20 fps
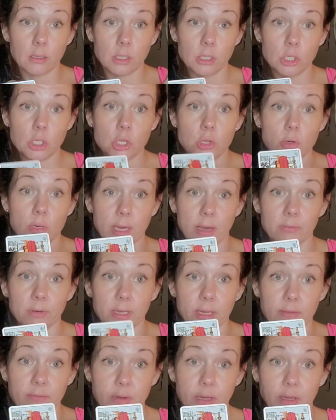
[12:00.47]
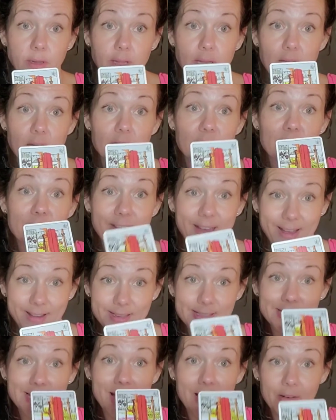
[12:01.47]
to definitely feel the
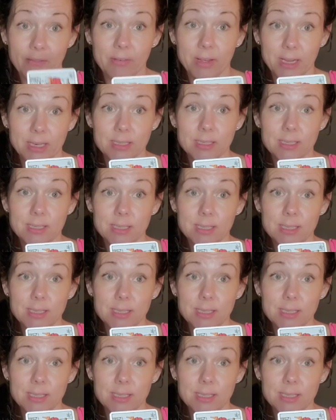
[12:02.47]
effects of it.